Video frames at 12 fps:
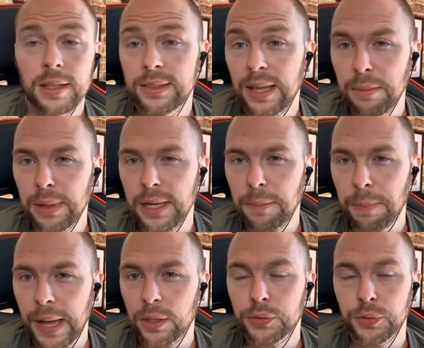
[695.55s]
£10 million
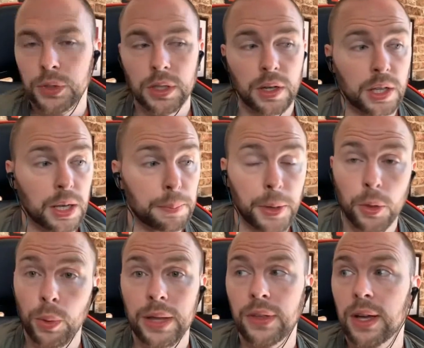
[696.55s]
for a club, by the
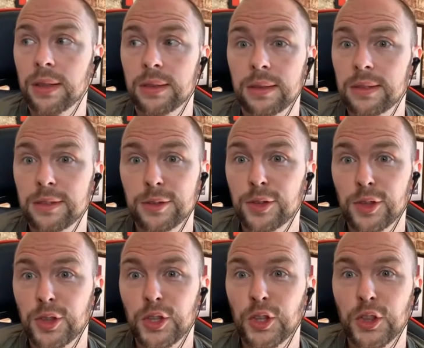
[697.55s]
way, that
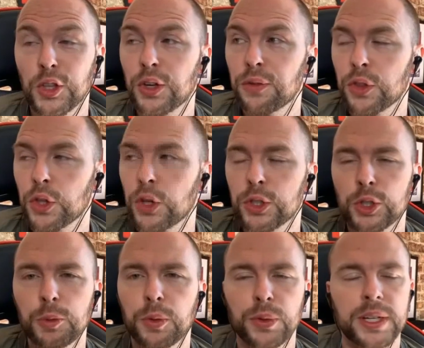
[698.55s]
are
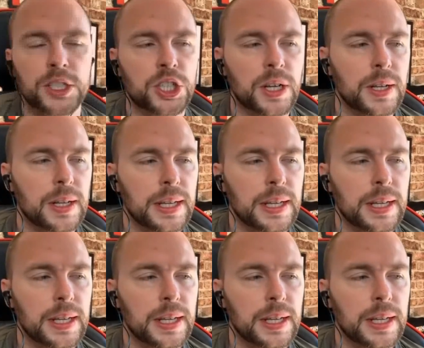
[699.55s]
super rich.